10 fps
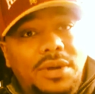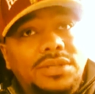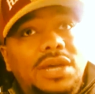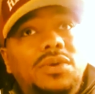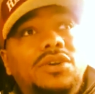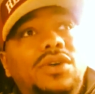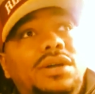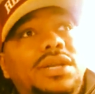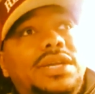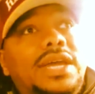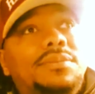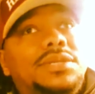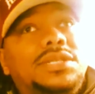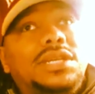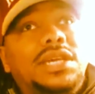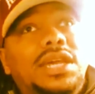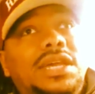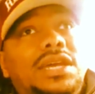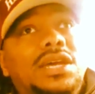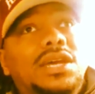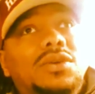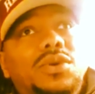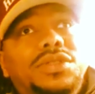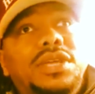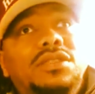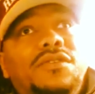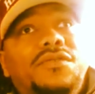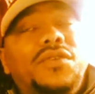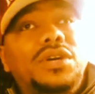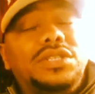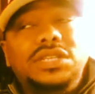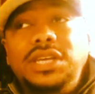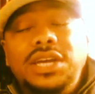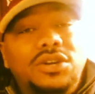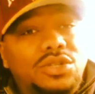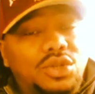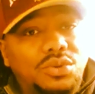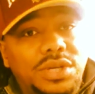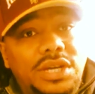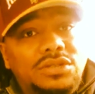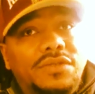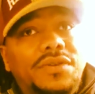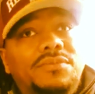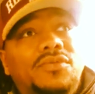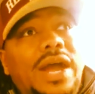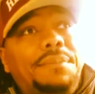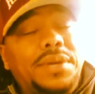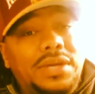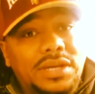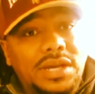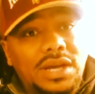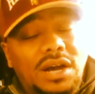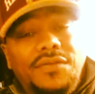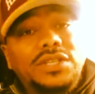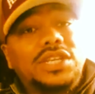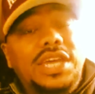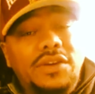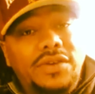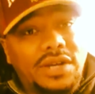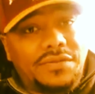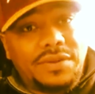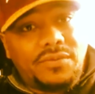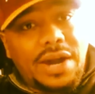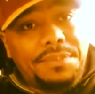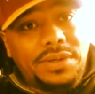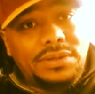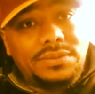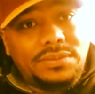out. They were crowning cannabis the king within the first year, 2 years of him rapping, of us hearing of him rapping.